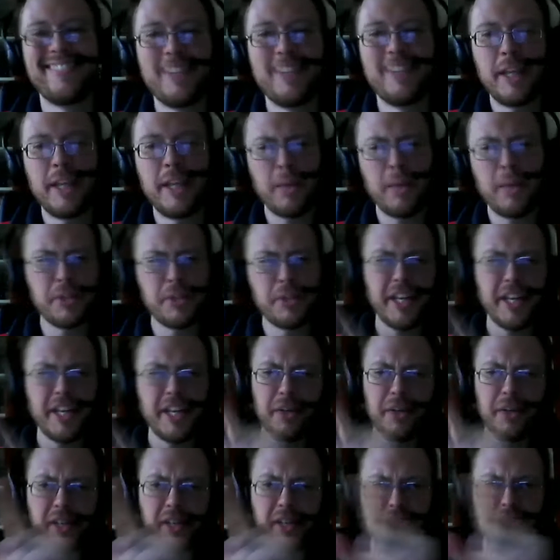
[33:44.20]
Yeah, so
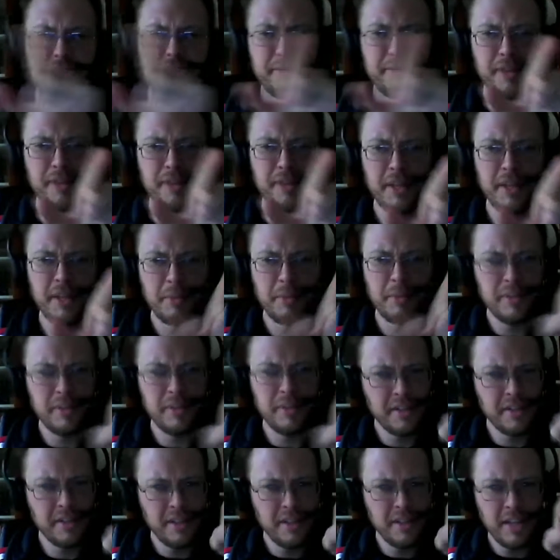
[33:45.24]
I'm guilty of
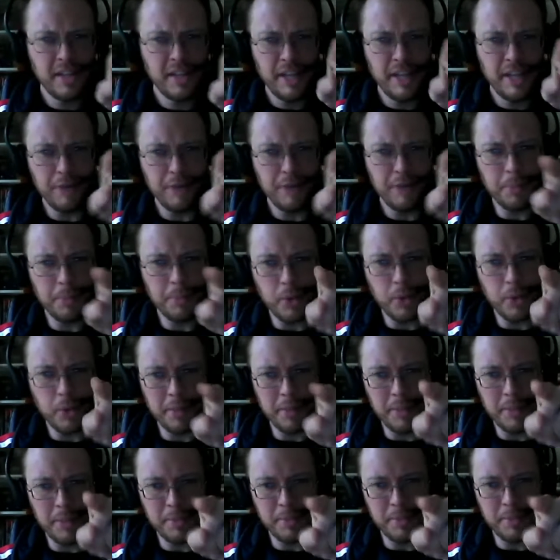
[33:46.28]
hanging a. If I point at
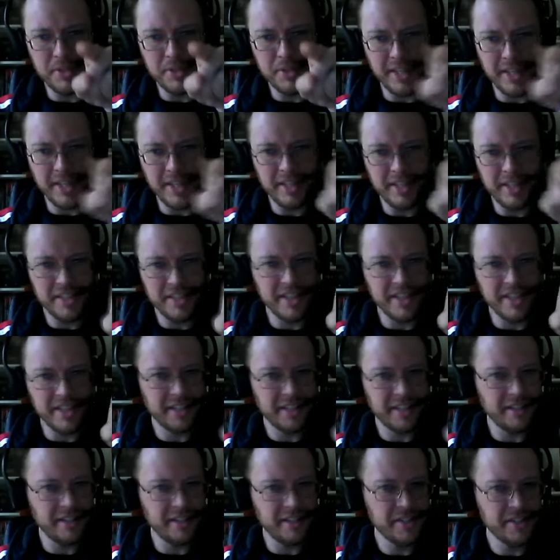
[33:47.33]
people, is
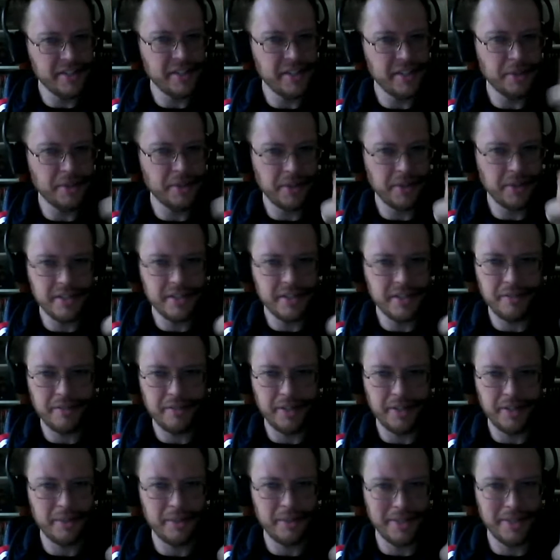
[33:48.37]
that too aggressive?
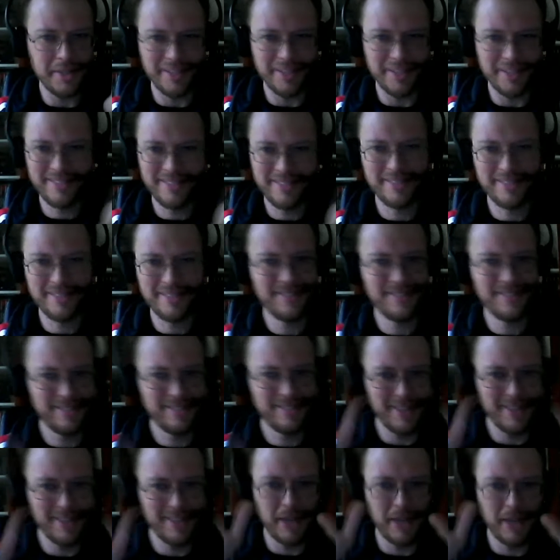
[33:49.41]
I don't
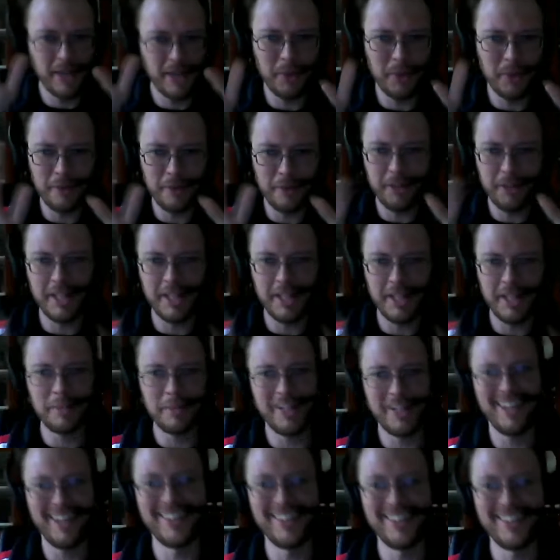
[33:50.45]
want to freak
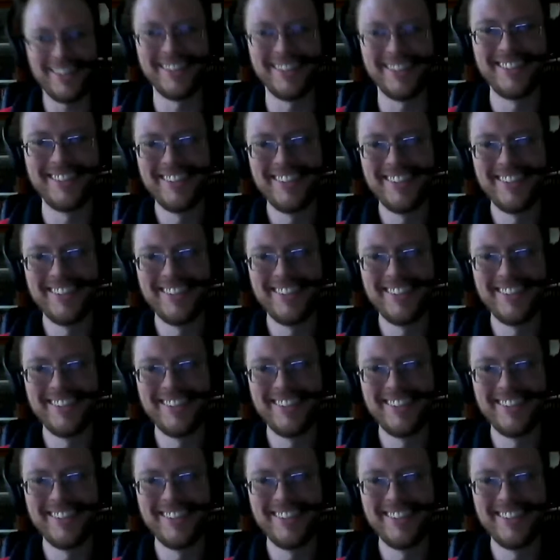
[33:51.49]
anybody out here.